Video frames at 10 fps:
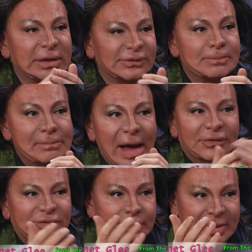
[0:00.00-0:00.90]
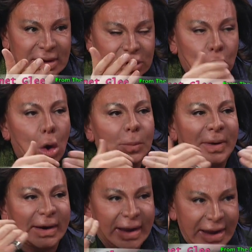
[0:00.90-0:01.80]
must be
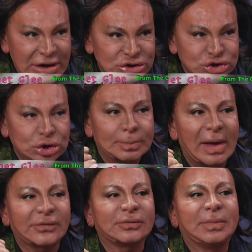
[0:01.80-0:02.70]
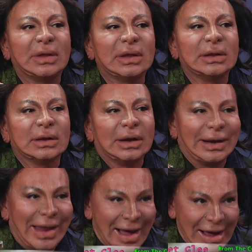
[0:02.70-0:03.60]
cooperation, must be
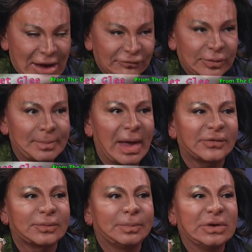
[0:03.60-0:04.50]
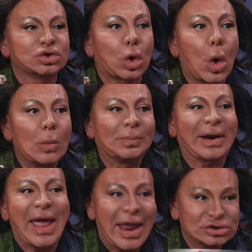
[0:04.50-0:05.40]
love, must be
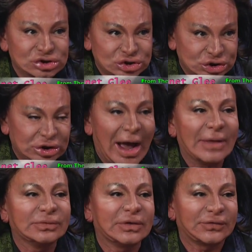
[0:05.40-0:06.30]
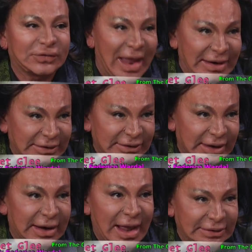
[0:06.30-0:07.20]
comprehension,
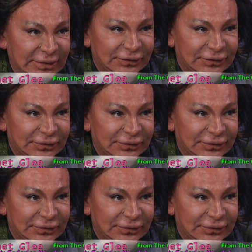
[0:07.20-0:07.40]
understanding, and